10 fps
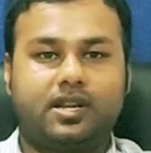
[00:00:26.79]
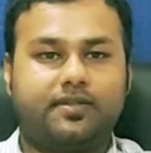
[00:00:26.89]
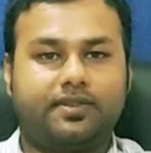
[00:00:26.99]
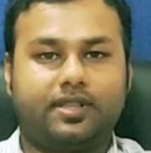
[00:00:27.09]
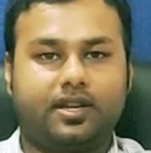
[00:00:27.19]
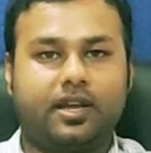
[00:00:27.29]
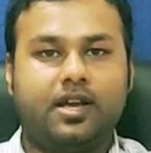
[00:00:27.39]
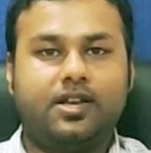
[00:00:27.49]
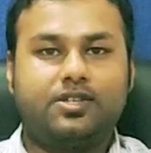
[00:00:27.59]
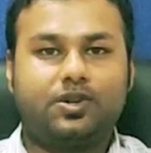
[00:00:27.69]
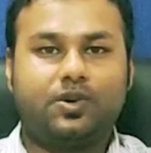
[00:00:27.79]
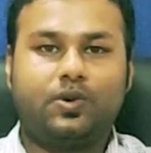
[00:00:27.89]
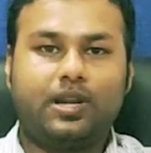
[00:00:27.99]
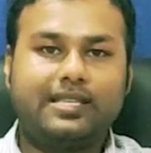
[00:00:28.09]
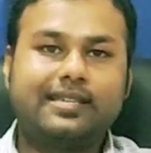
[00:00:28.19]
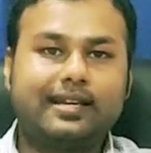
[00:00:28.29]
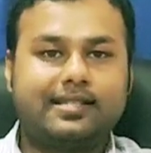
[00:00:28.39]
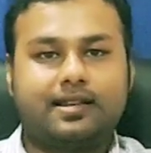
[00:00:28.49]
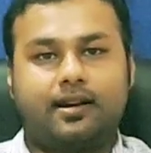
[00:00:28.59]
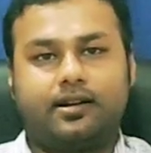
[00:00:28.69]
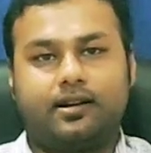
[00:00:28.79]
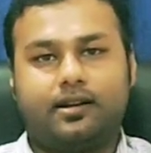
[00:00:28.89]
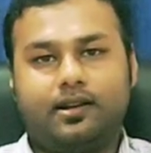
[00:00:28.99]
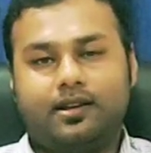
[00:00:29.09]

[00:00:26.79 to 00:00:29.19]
and everything. So let's get started.